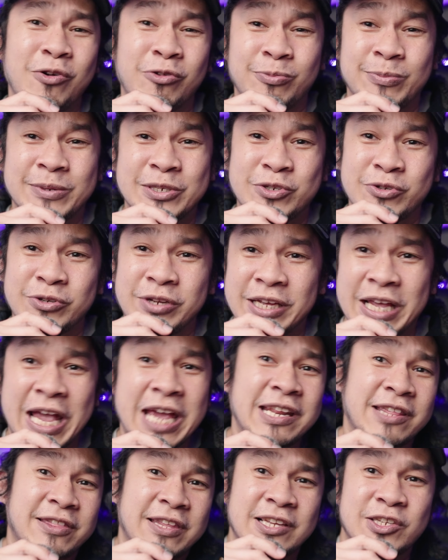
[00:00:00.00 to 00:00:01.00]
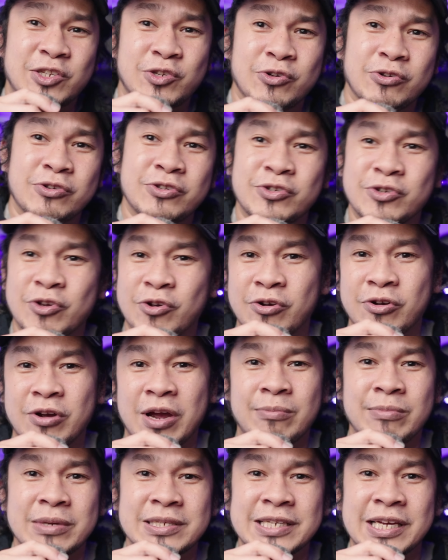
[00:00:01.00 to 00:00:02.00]
We'll be shooting anything soon. So
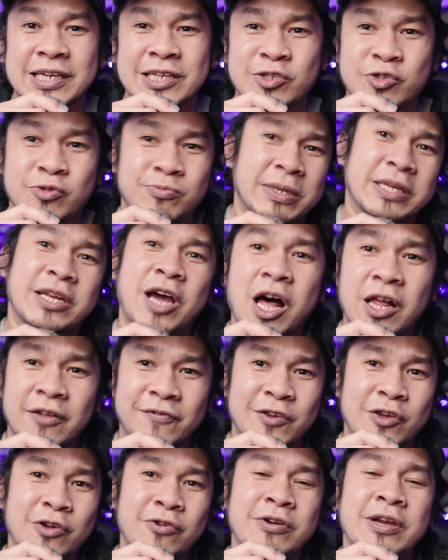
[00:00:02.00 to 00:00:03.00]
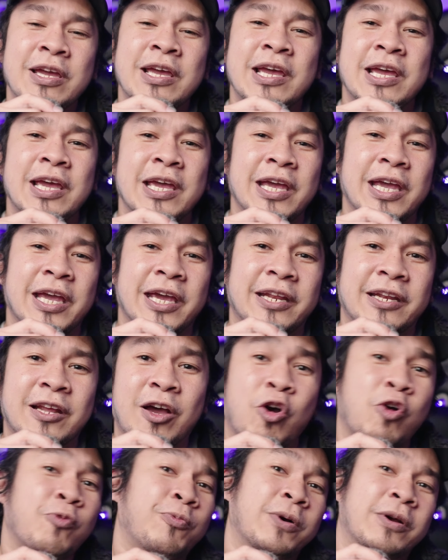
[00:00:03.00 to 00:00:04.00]
I'm excited to meet all of you, and
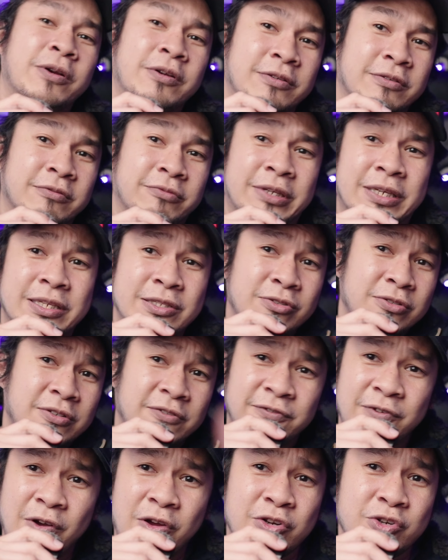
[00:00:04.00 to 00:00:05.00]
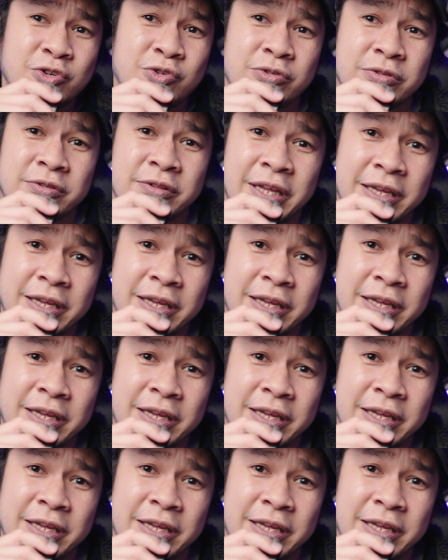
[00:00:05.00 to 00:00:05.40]
hope we can do a photo shoot.